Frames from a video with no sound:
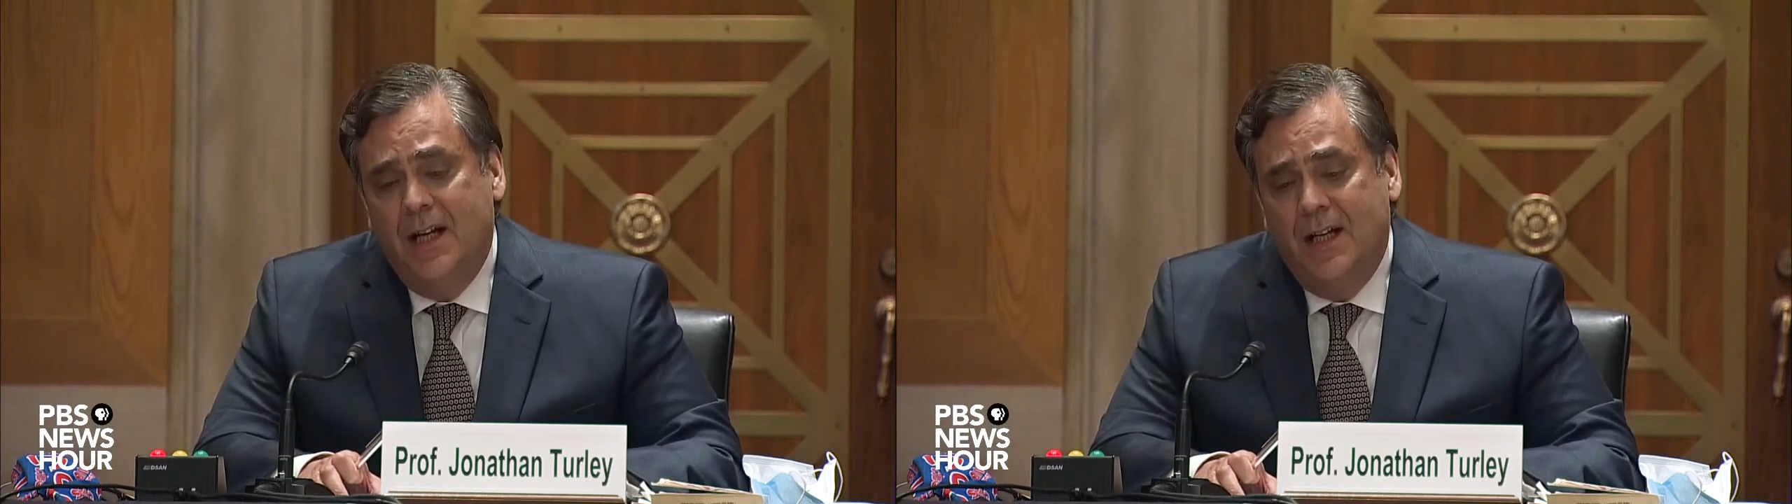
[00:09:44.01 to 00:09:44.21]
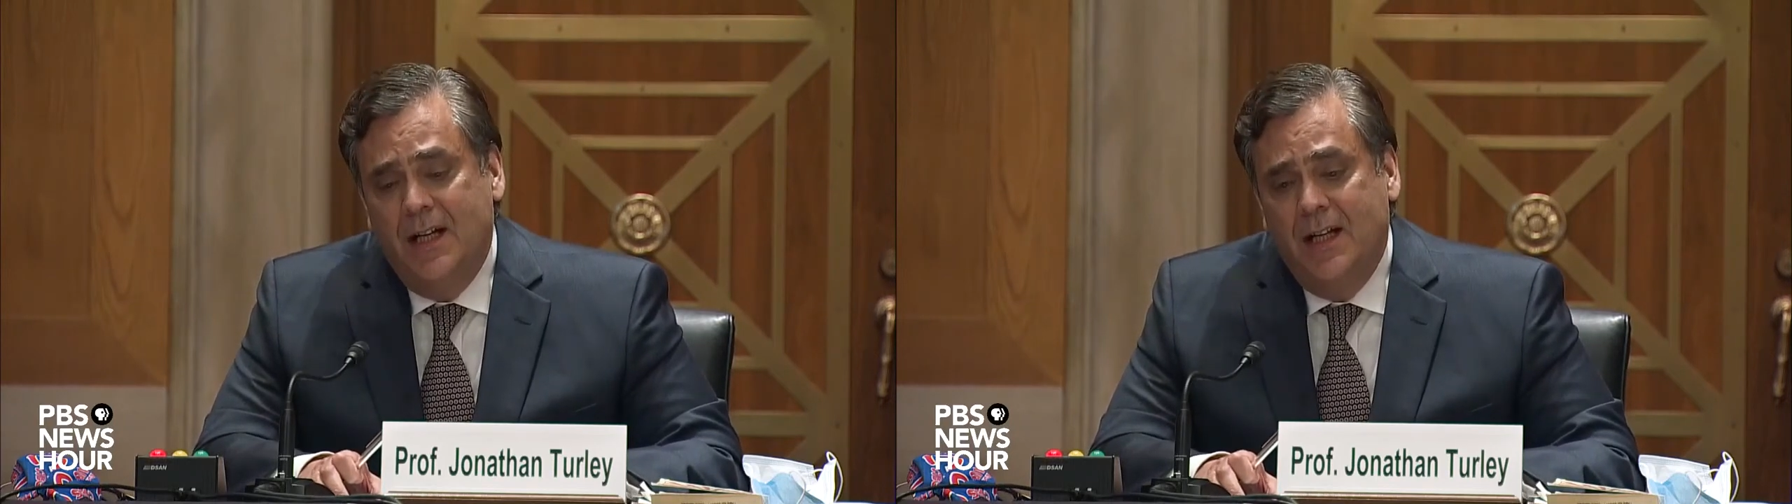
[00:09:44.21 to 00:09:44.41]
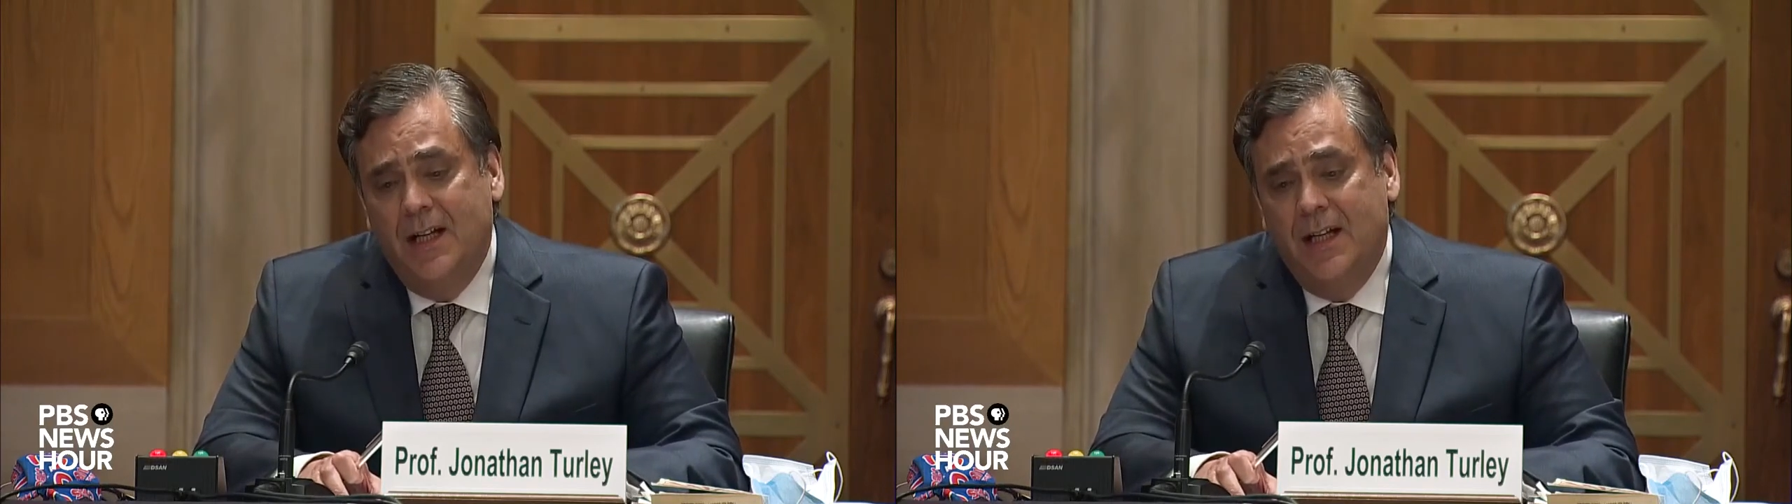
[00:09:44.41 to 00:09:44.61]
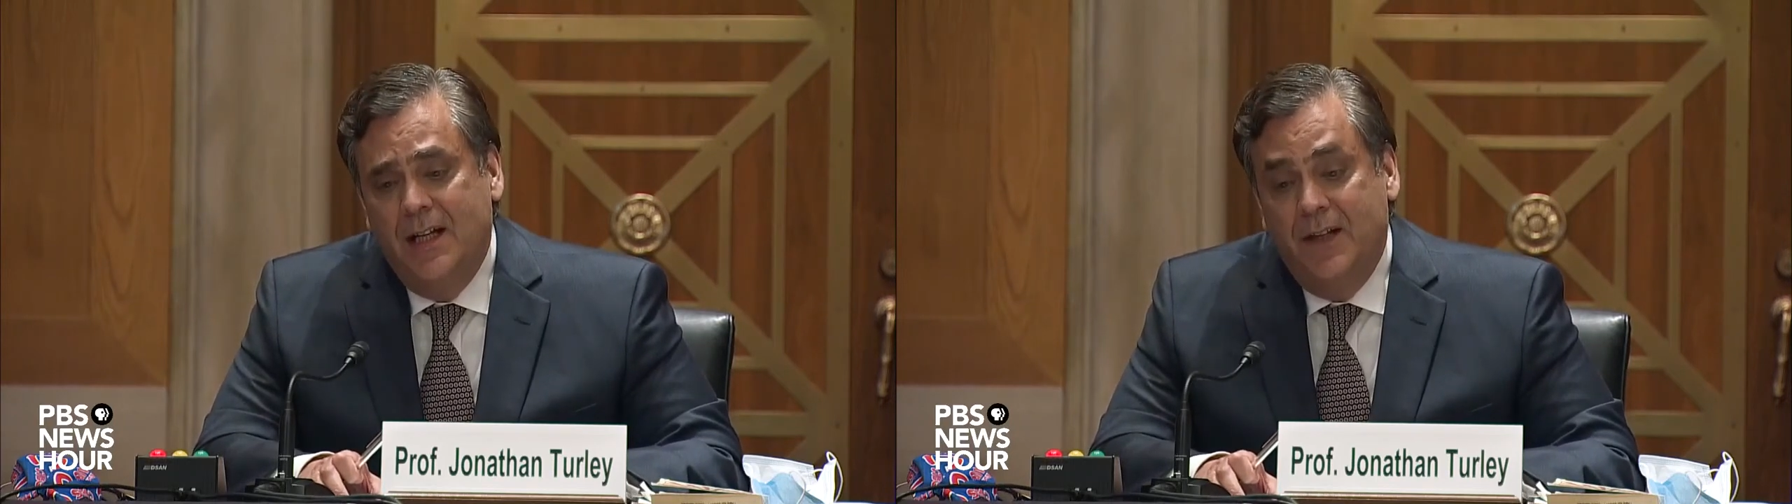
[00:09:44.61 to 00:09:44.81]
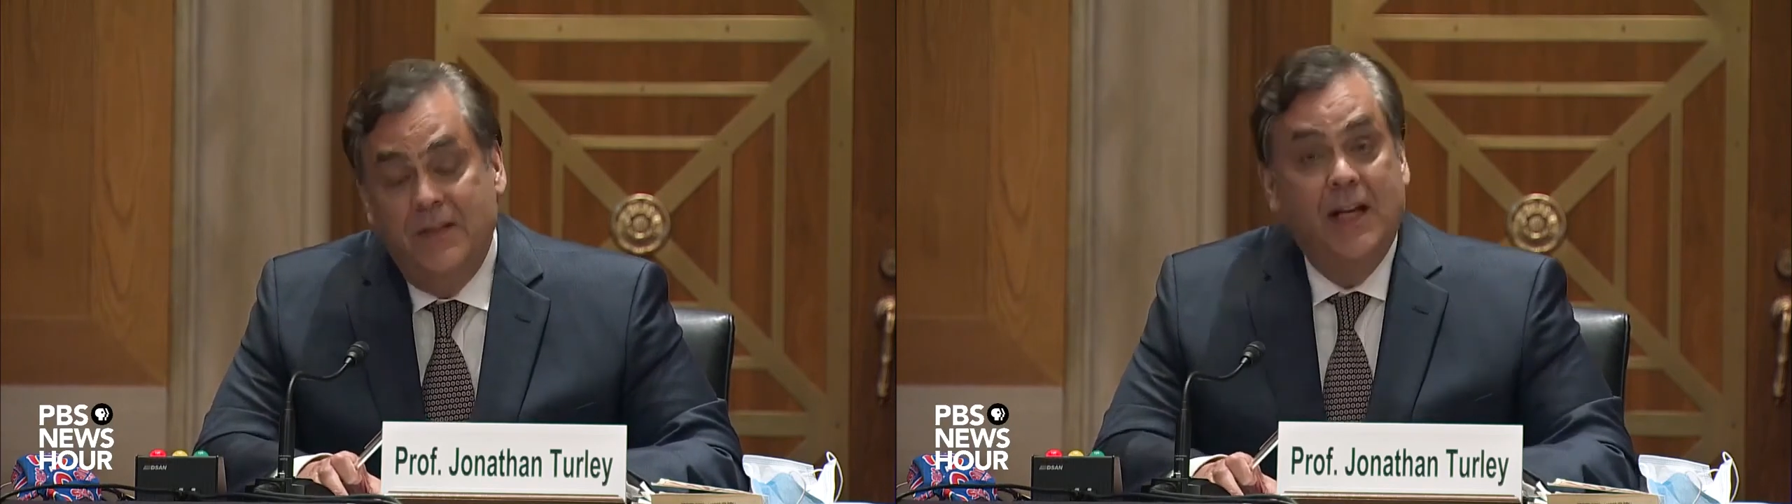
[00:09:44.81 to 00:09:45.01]

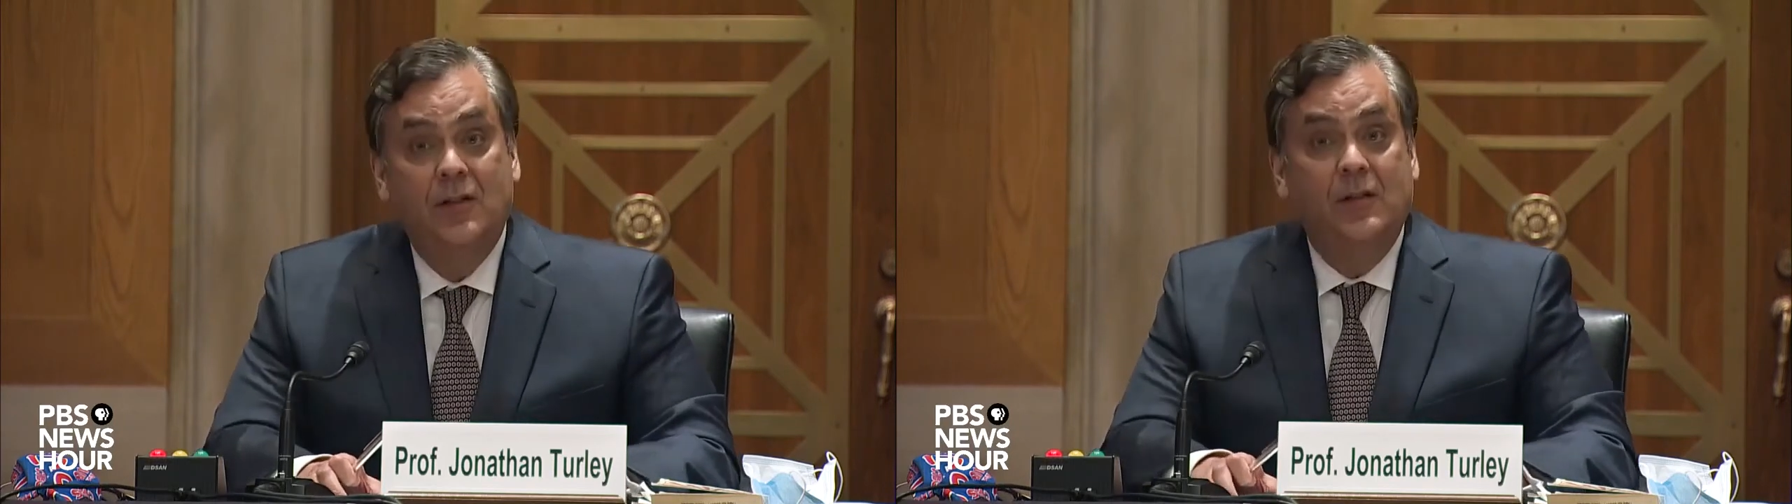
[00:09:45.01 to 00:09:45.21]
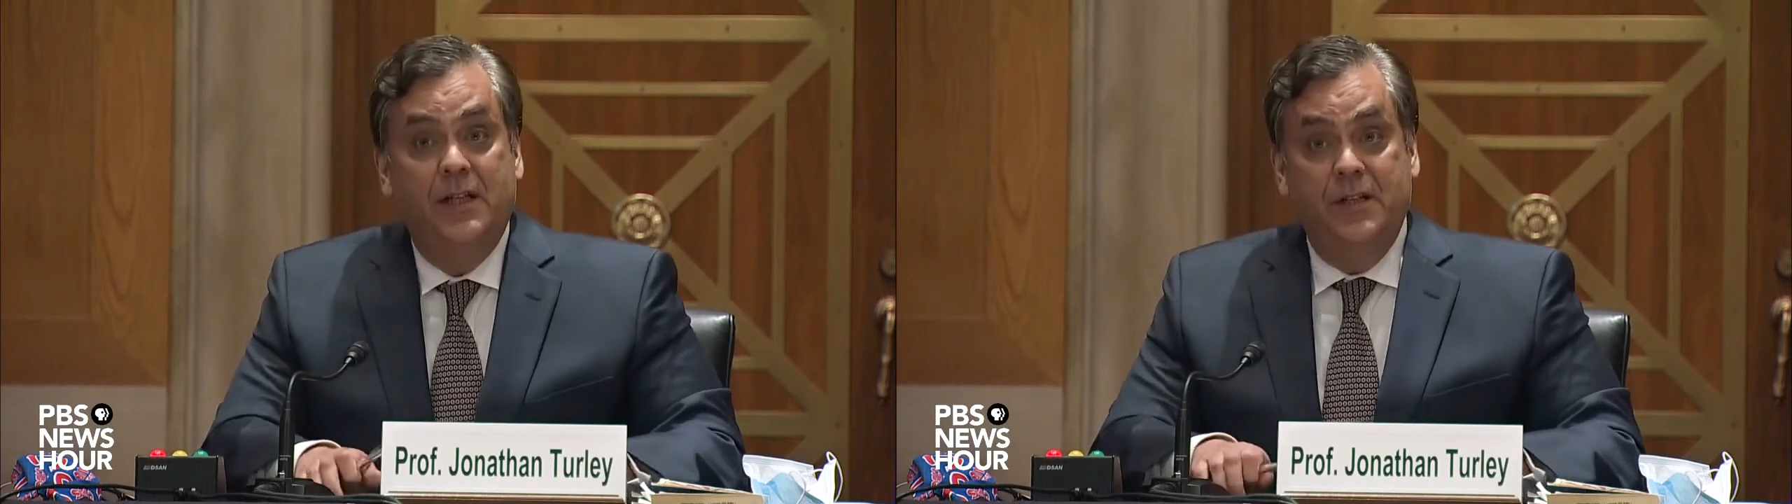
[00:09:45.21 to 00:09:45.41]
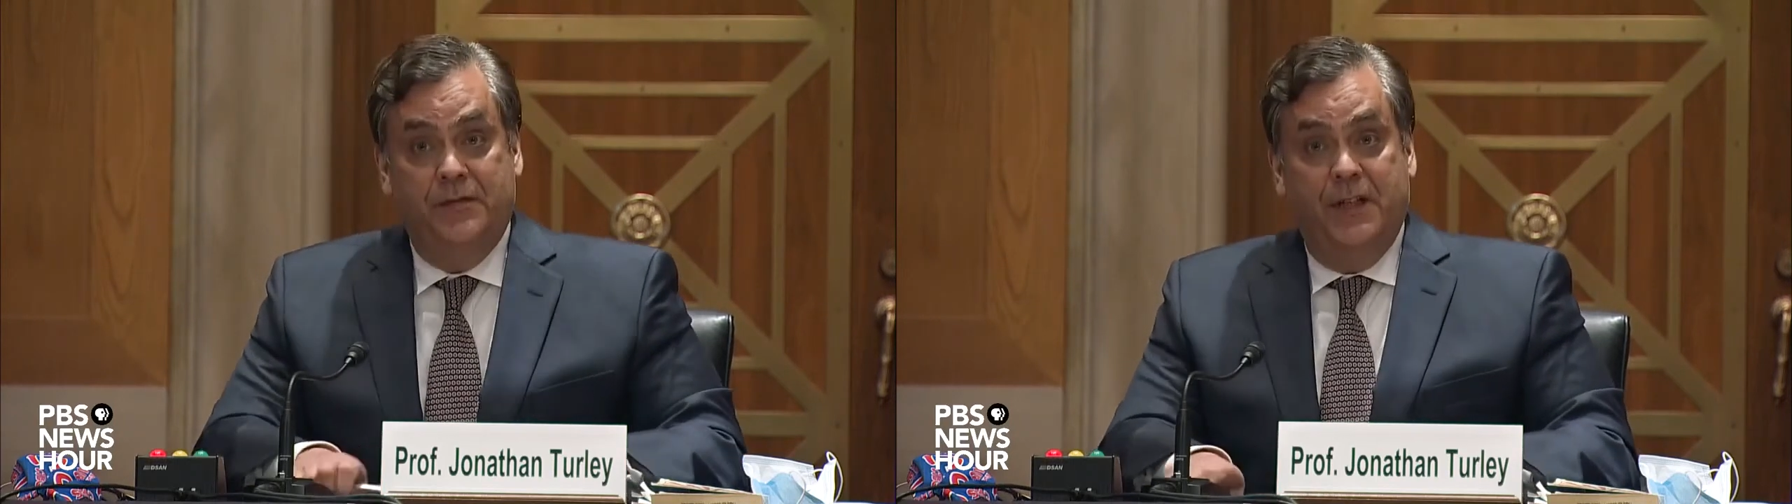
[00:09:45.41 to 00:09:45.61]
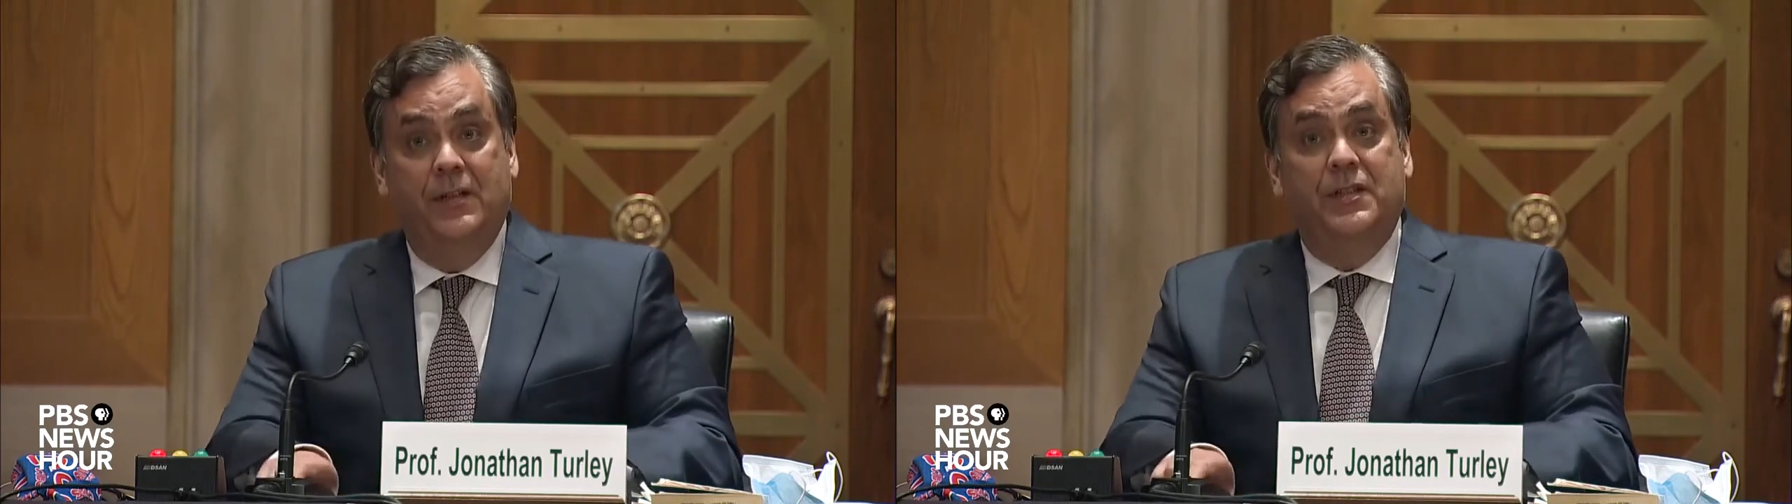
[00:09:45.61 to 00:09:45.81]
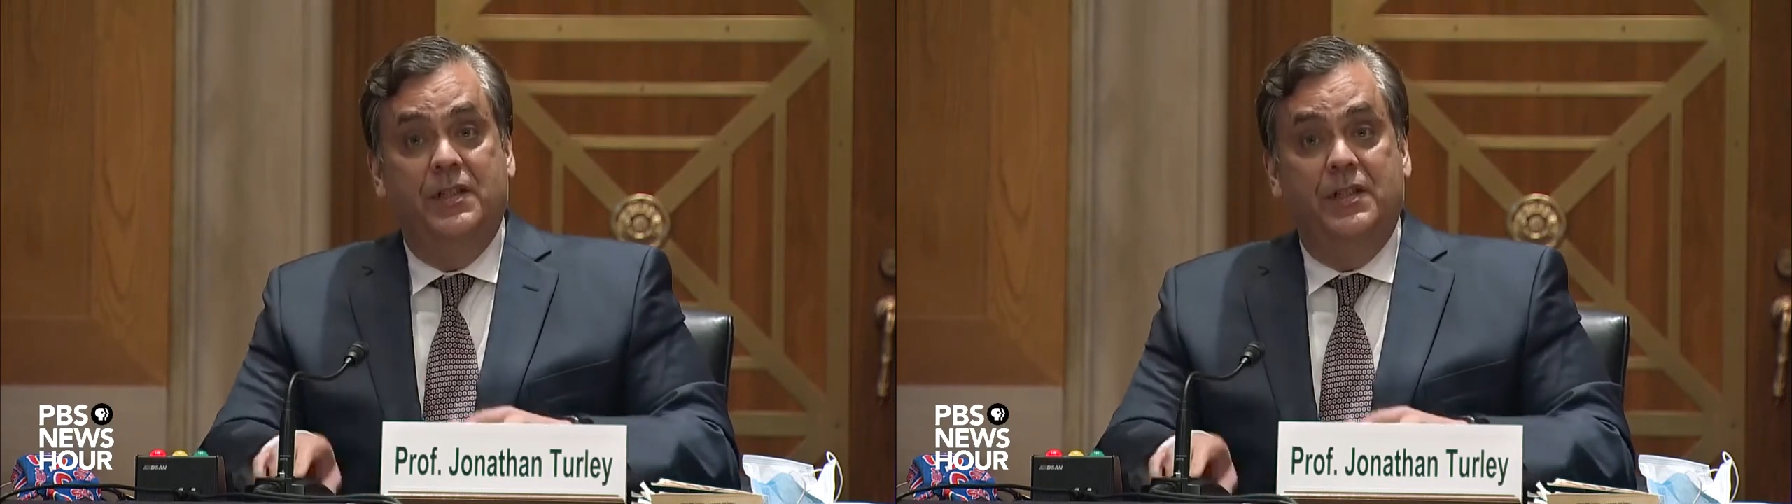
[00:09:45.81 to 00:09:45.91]
have not only failed